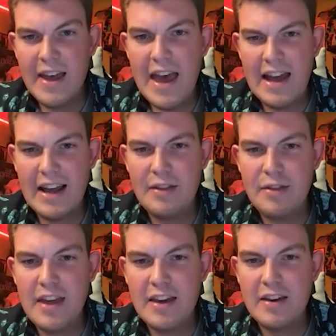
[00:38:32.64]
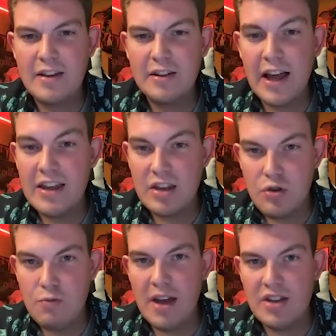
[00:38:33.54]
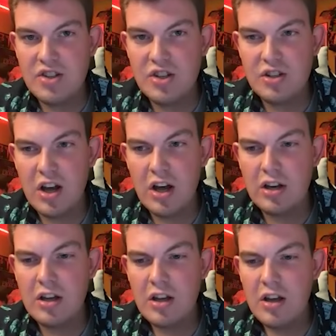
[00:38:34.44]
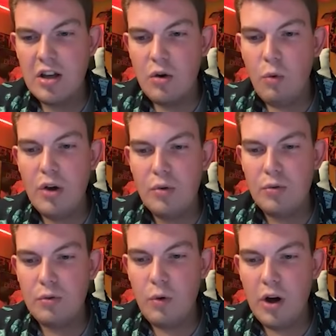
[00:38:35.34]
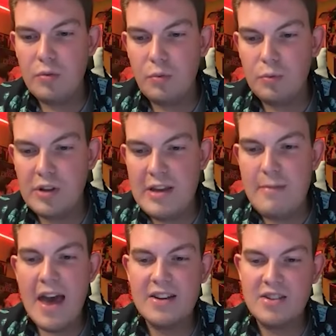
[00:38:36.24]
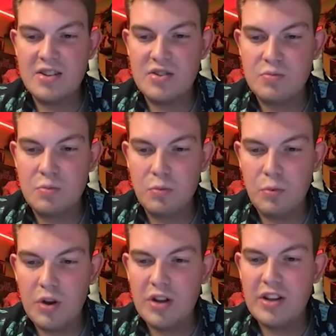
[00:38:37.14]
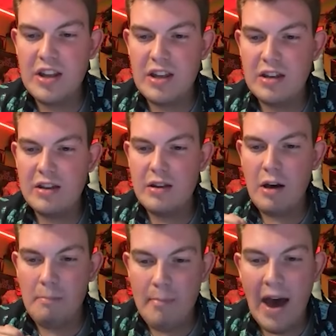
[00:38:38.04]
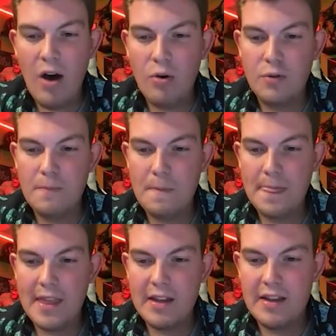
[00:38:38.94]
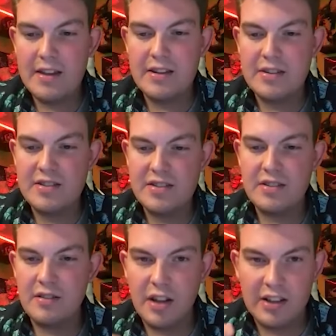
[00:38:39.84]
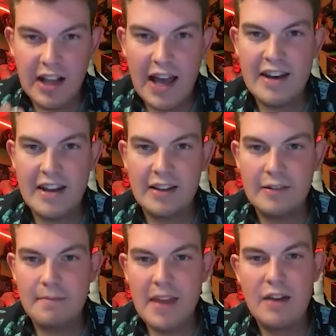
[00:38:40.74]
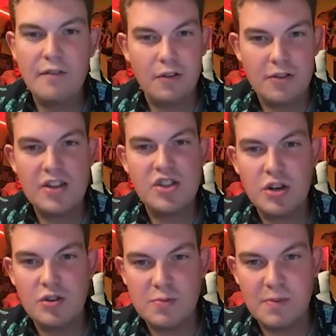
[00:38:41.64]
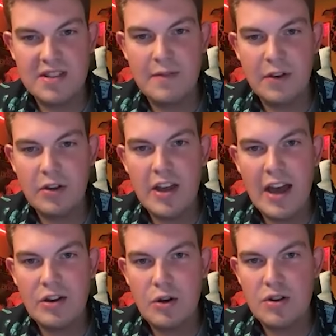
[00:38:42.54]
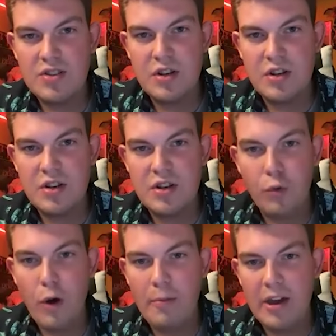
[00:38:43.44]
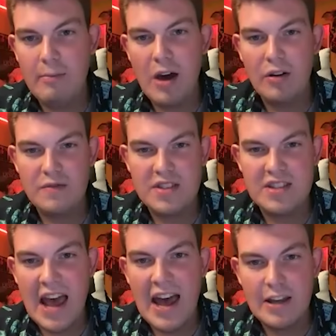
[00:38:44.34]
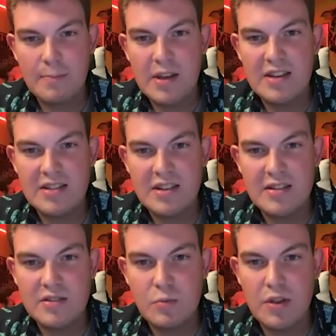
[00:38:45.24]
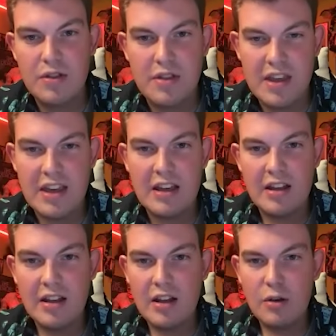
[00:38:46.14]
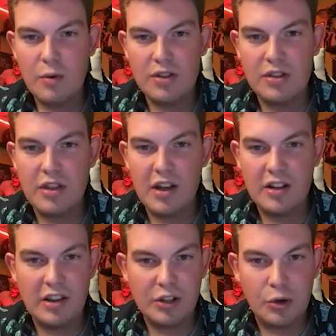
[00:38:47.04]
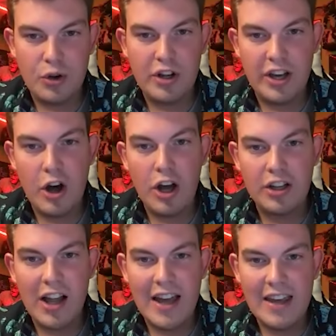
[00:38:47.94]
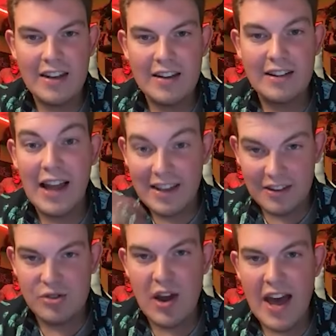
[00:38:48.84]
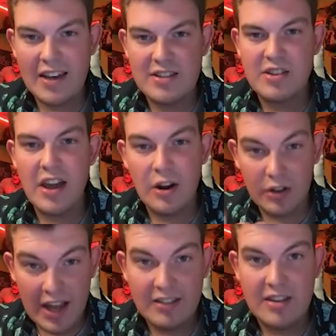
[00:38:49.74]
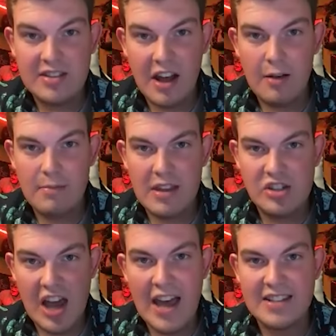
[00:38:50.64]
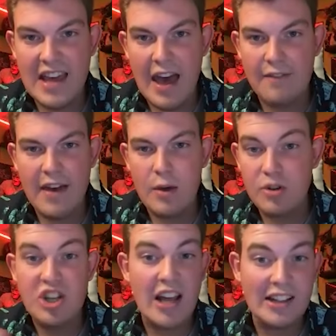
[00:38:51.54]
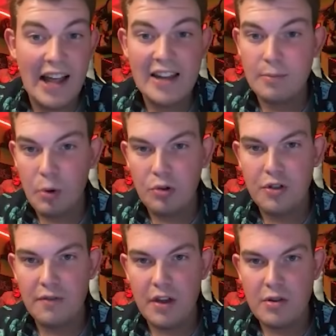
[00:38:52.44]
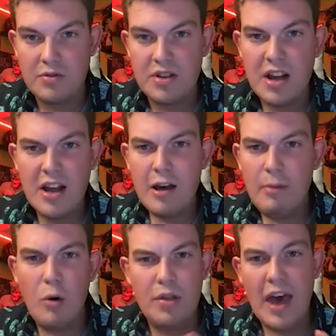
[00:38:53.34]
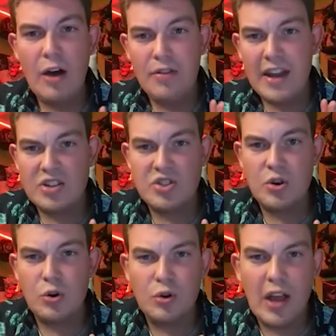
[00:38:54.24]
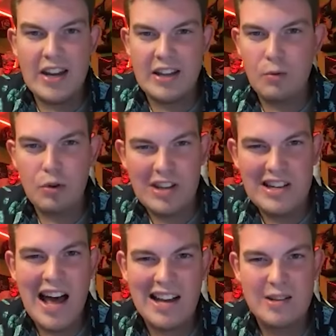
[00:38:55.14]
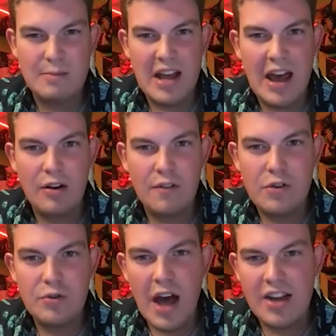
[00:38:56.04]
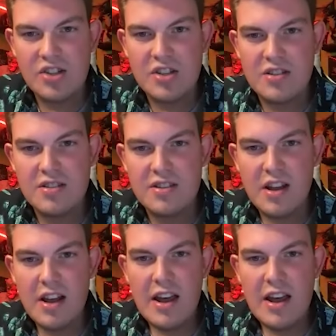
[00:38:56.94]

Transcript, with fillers: And I think, like you mentioned, Doug, what what Lemax is really about is the lighting. And for this year specifically, I noticed an overwhelming amount of static pieces with the with the the little click on light, like the Dragon's Lair, like the Zombie Jazz Cafe, which I liked both of those. But without that external lighting, it really knocks them down a few notches.